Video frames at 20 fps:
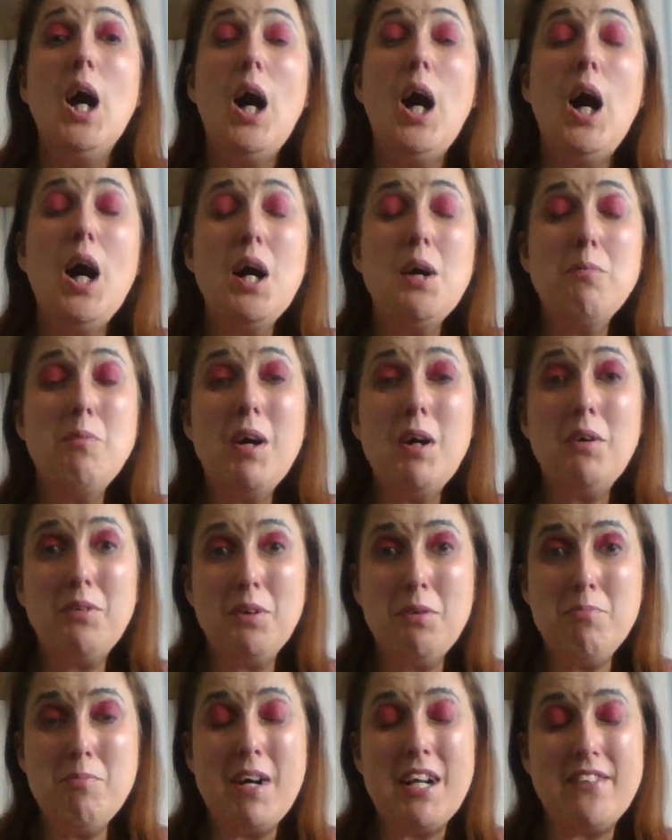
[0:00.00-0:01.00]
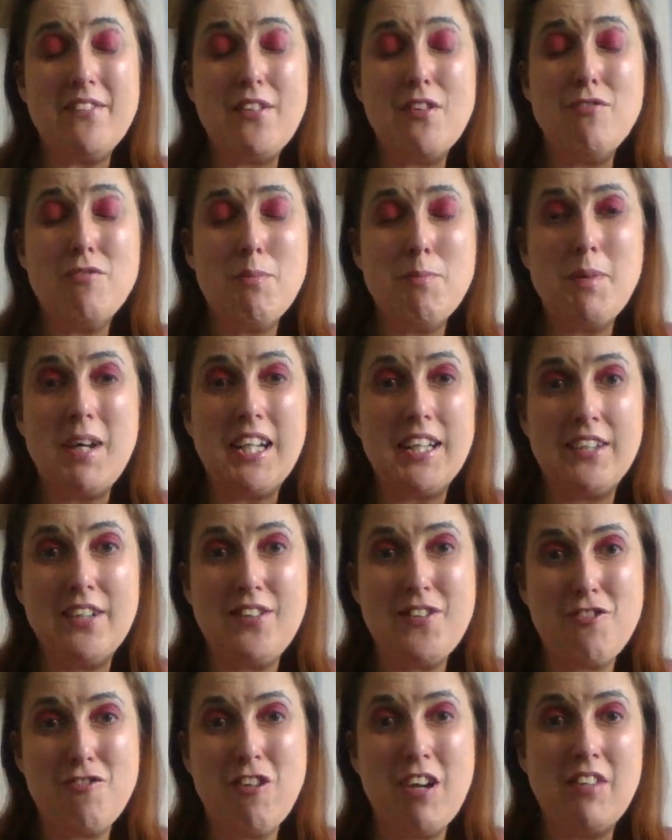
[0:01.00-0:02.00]
Hi, welcome back to
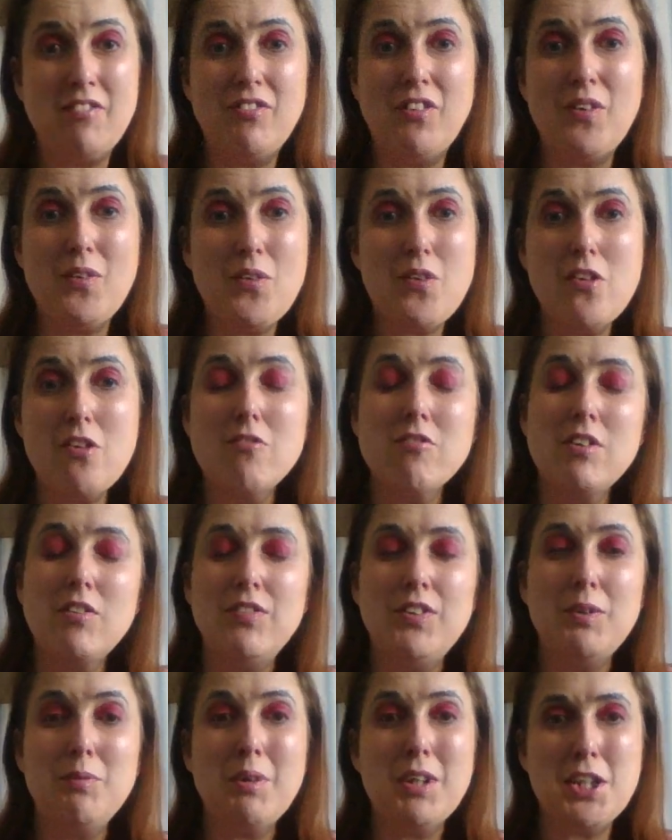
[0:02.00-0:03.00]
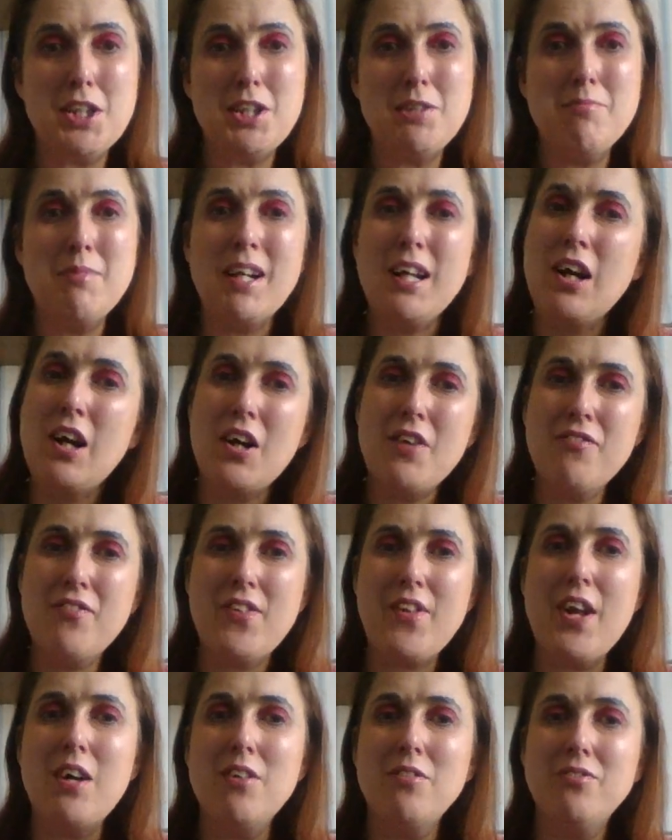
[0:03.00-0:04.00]
Rebecca's Travels or if you're watching my
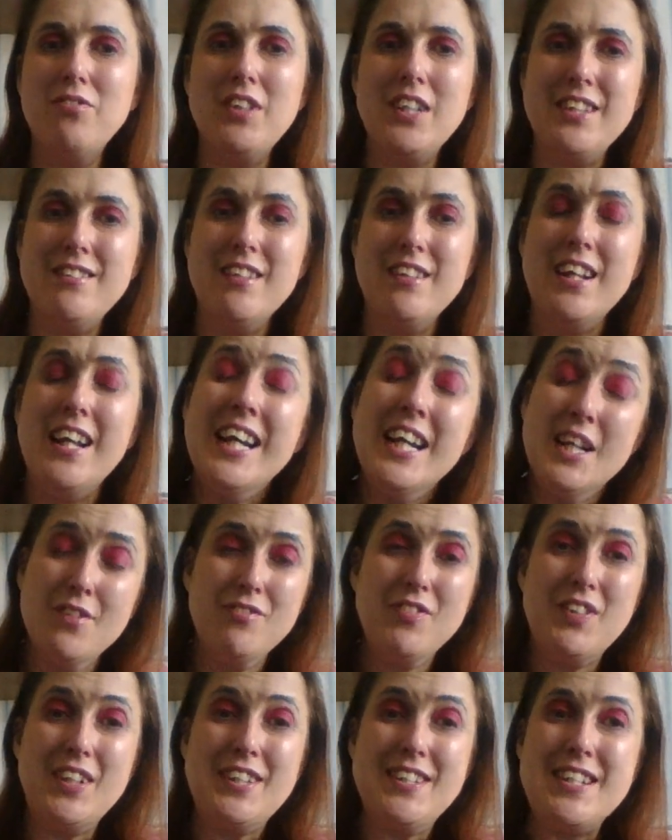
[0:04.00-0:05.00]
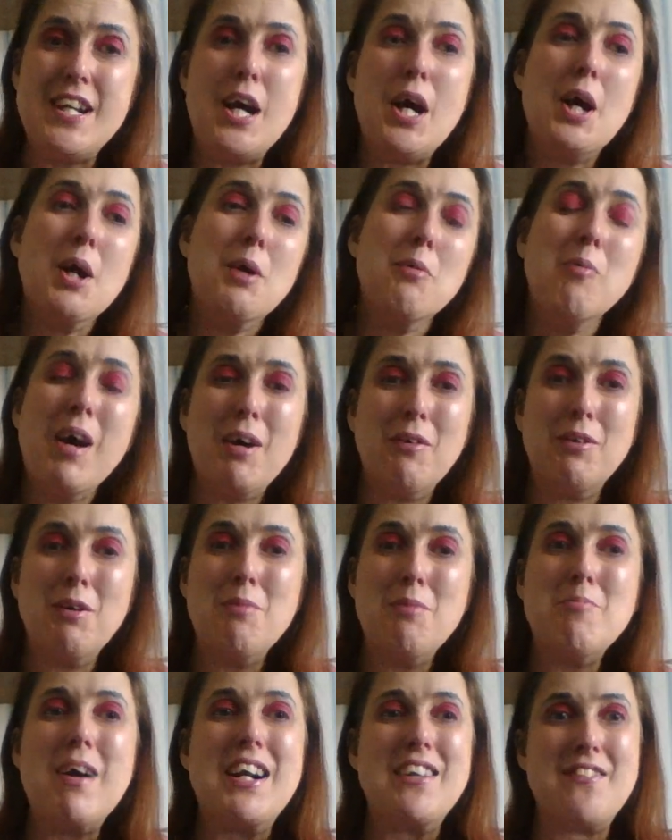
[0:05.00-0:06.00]
lifestyle vid video,
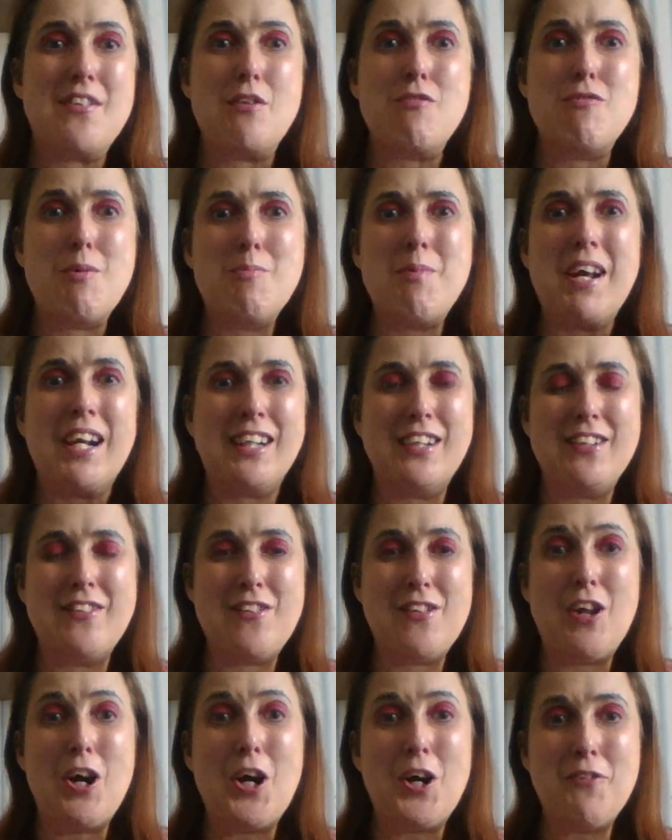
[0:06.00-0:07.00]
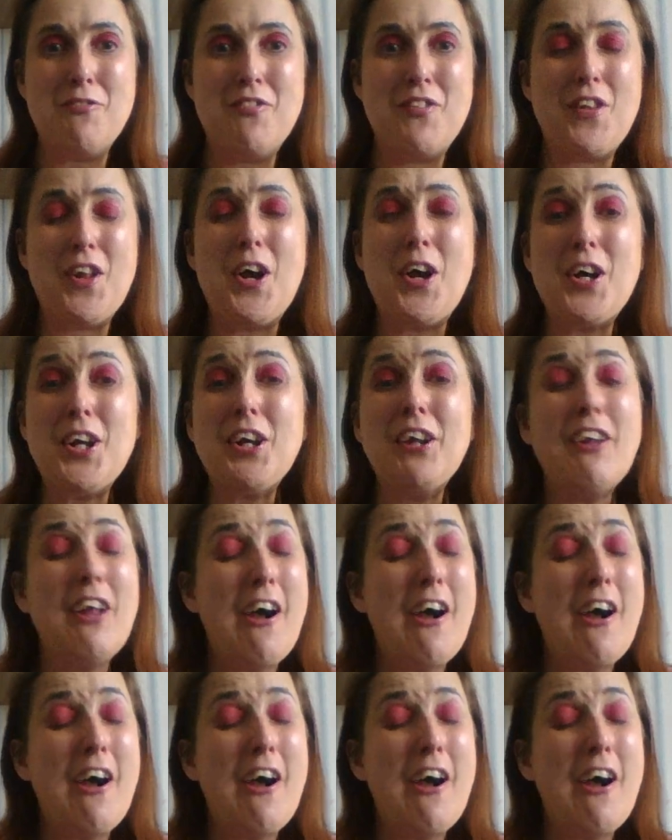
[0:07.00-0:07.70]
welcome back to Rebecca's Lifestyle.